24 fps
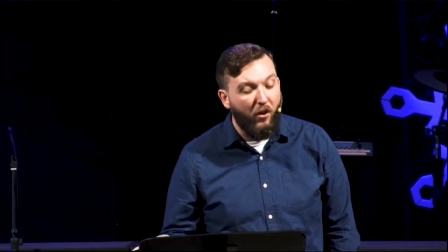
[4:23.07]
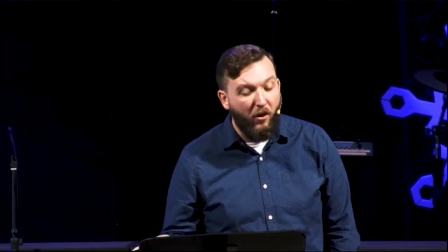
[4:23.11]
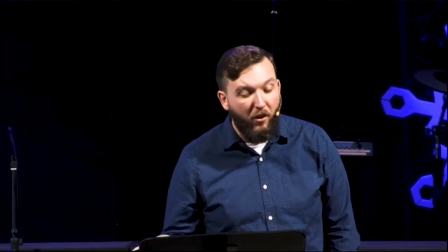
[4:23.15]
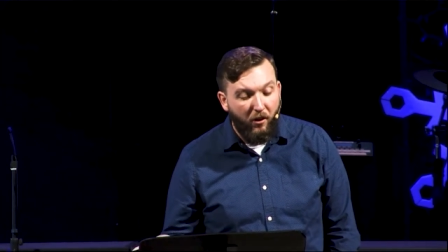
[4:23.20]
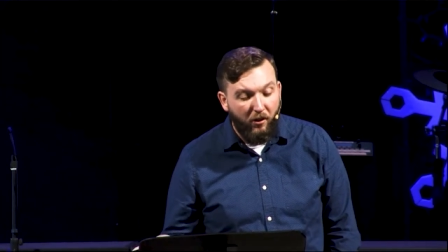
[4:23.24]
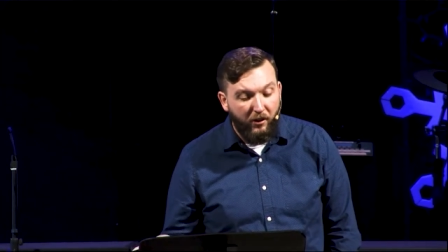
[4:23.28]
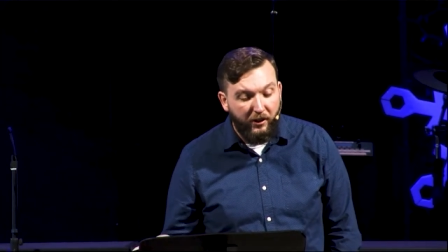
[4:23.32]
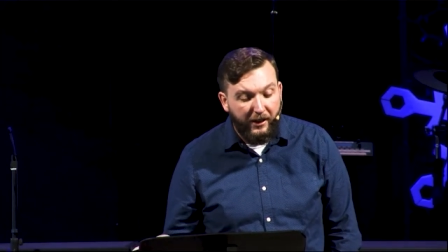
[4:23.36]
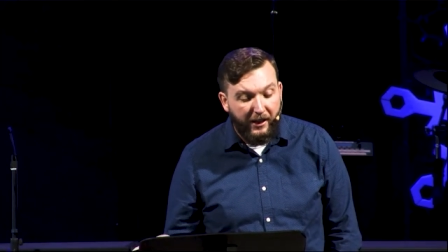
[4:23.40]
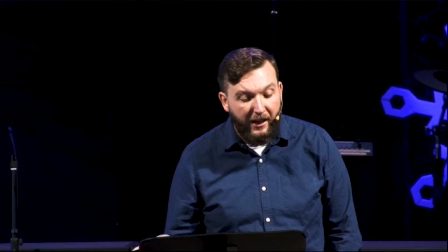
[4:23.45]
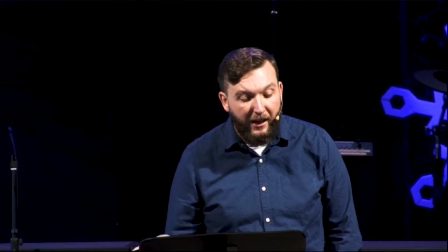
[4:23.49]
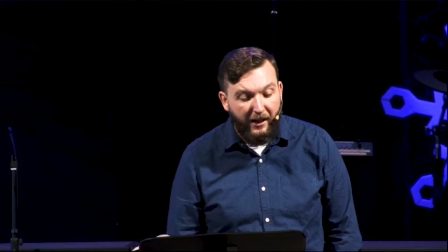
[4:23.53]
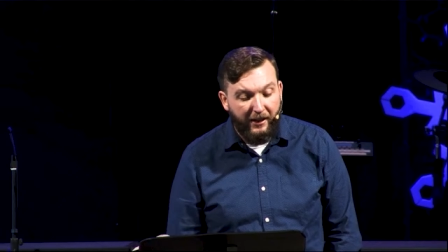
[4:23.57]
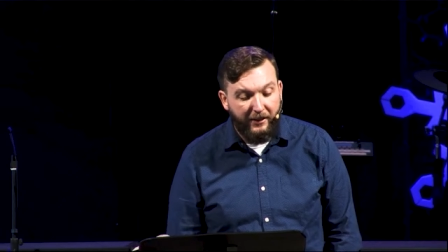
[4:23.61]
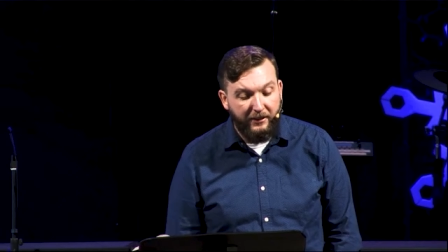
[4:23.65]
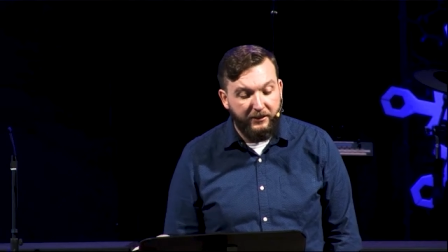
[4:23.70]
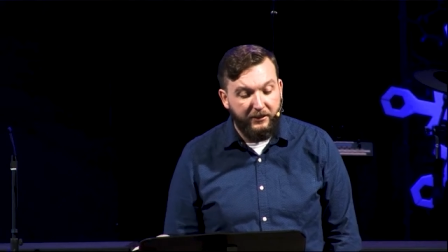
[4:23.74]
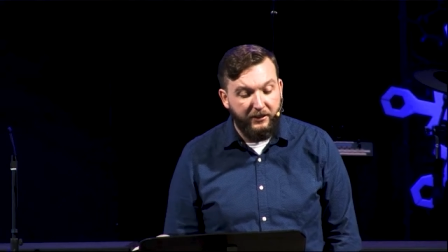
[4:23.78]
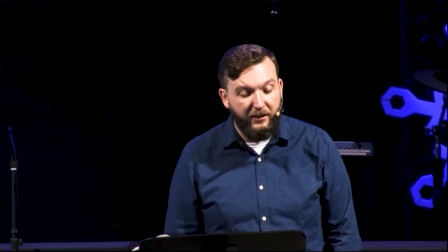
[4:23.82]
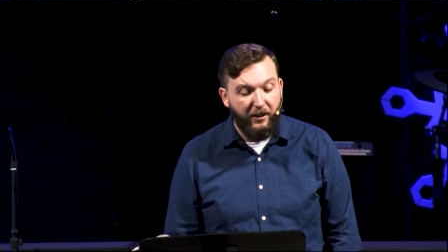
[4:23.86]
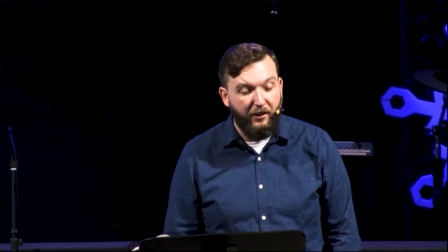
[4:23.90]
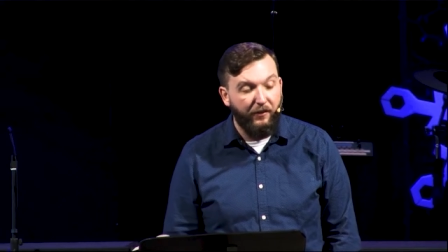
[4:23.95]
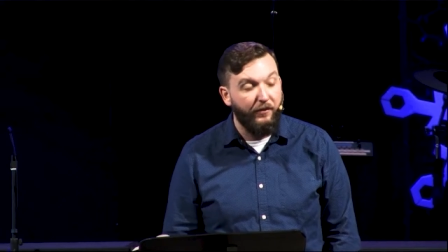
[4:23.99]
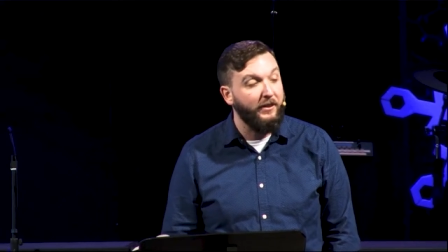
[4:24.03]
all
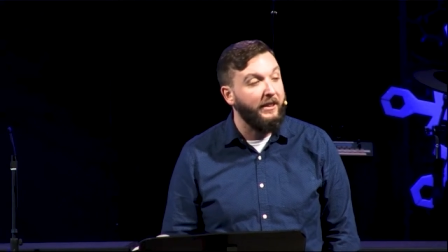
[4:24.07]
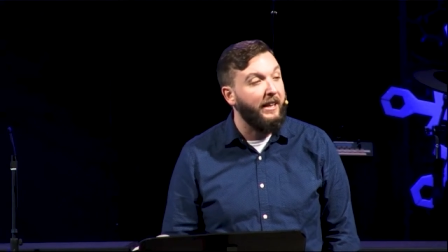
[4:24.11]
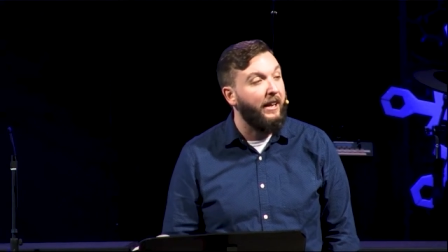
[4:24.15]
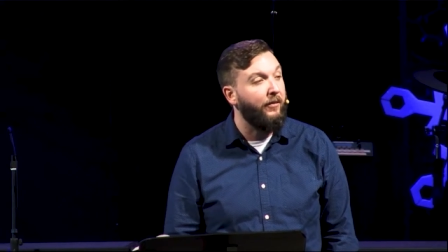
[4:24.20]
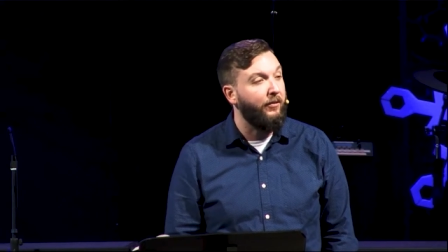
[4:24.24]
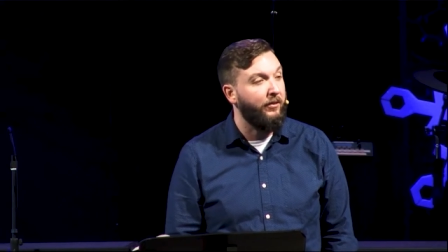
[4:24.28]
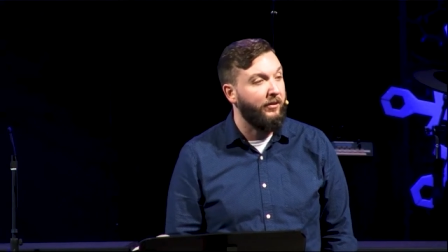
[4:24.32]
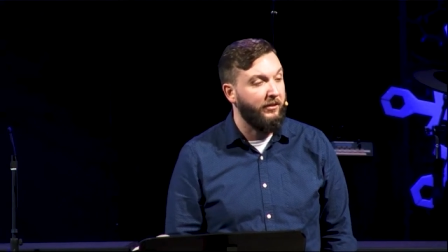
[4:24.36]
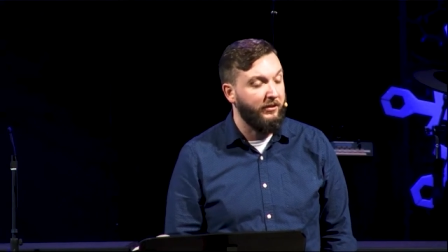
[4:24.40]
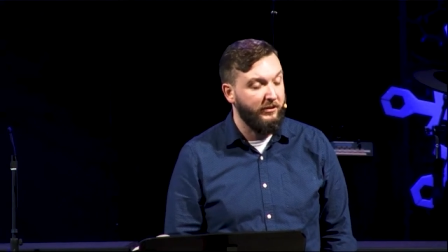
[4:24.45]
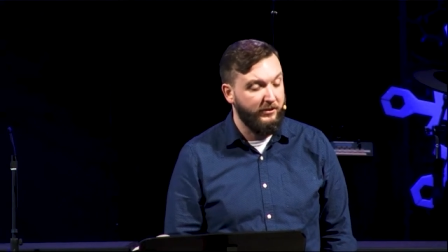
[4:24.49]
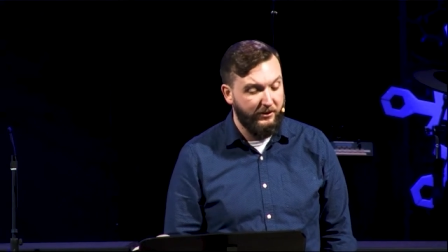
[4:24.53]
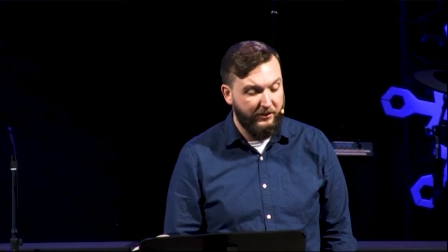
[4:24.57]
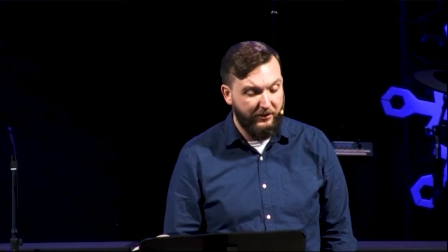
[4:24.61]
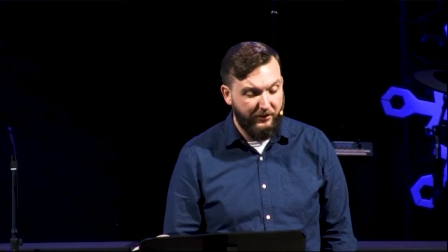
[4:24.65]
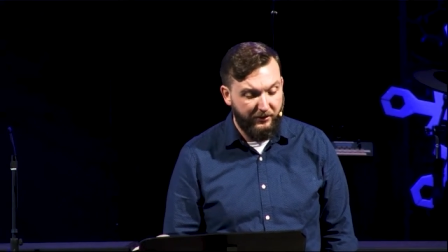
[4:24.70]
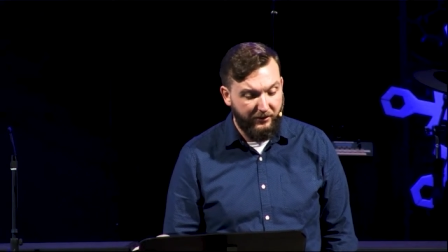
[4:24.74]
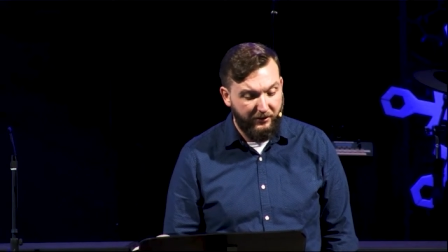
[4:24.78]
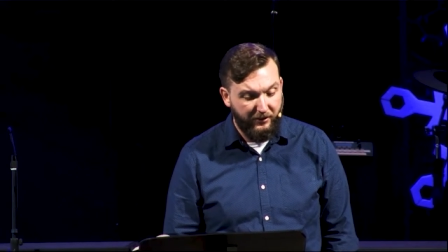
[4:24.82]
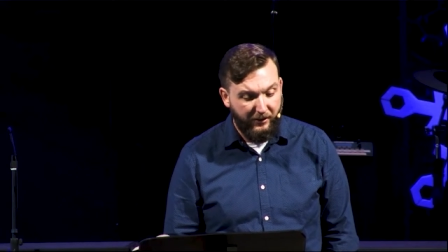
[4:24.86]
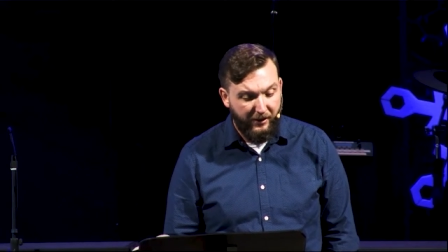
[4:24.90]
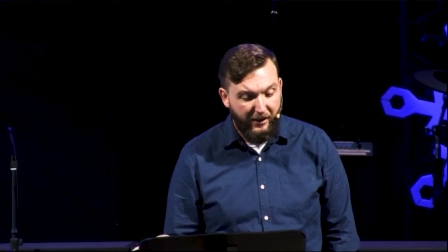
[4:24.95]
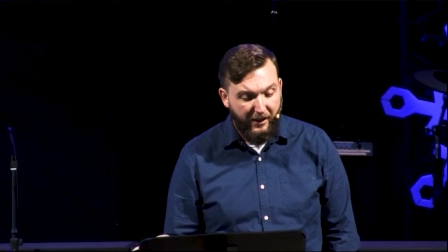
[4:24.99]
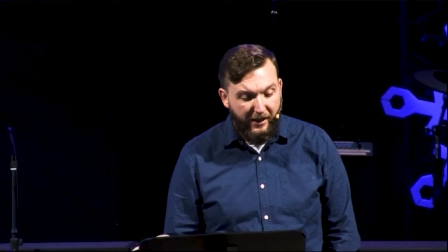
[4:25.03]
kinds of levels.